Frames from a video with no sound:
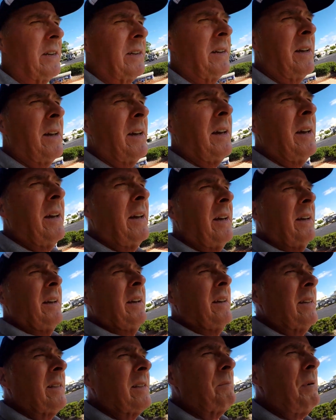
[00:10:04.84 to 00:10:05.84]
the,
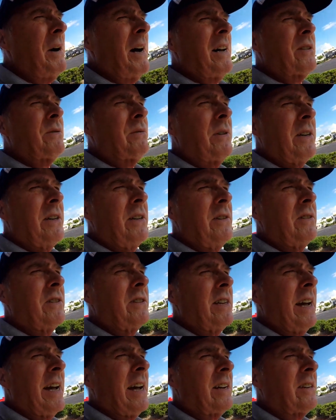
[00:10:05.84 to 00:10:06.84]
the password I
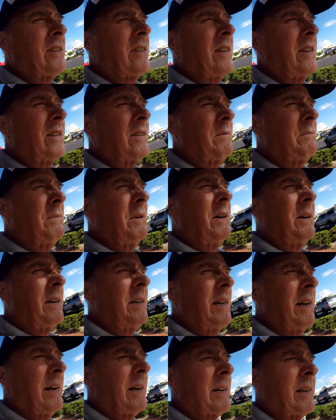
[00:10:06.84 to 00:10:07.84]
used to access
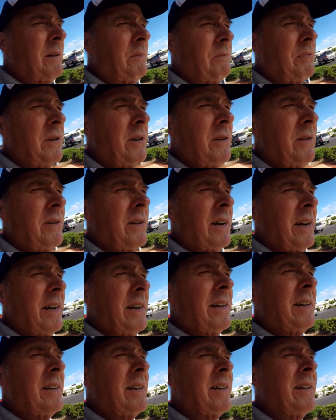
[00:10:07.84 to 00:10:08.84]
my uh,
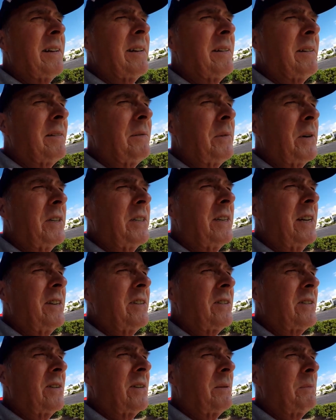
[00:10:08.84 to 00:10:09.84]
computer, my
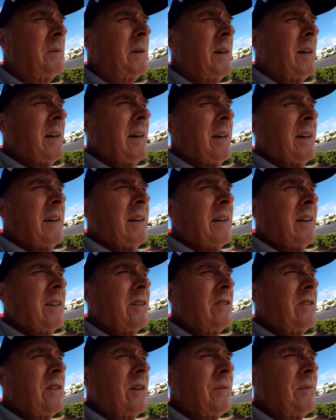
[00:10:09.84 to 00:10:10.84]
desktop,
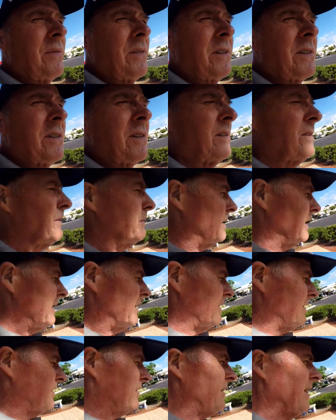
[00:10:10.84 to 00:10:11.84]
is different to the one
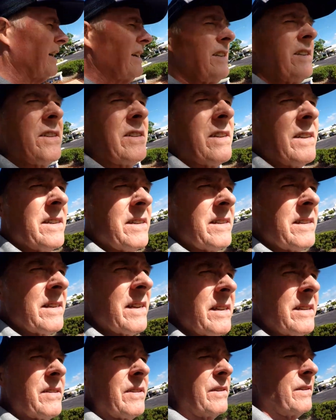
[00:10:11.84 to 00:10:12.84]
I changed it
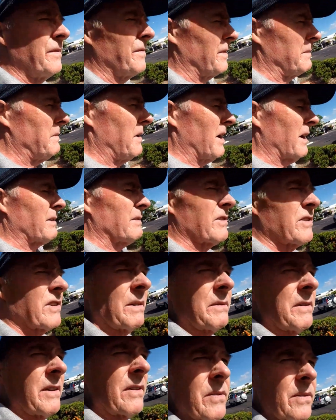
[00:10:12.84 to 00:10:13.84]
to for
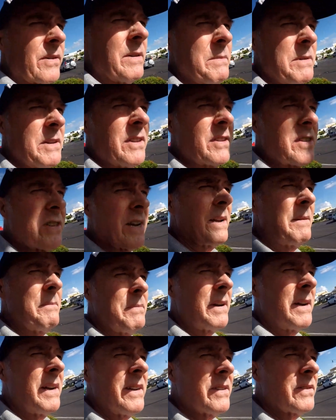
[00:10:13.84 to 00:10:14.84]
Microsoft. I thought it would be the
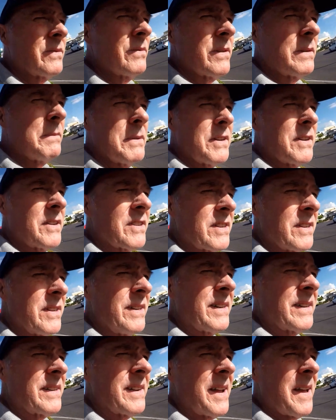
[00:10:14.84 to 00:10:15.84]
same password, but it's
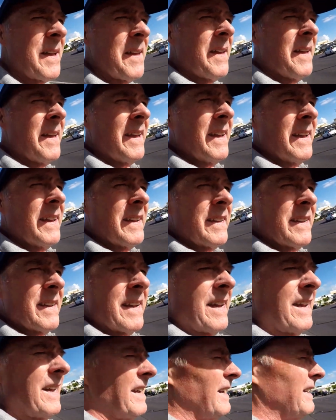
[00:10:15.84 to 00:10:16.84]
not.
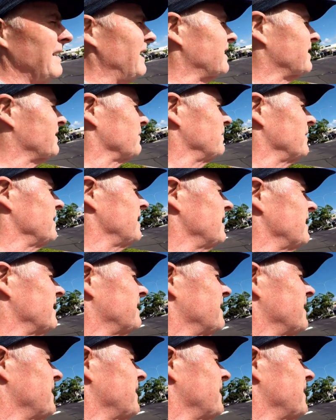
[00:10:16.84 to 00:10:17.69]
And that's weird.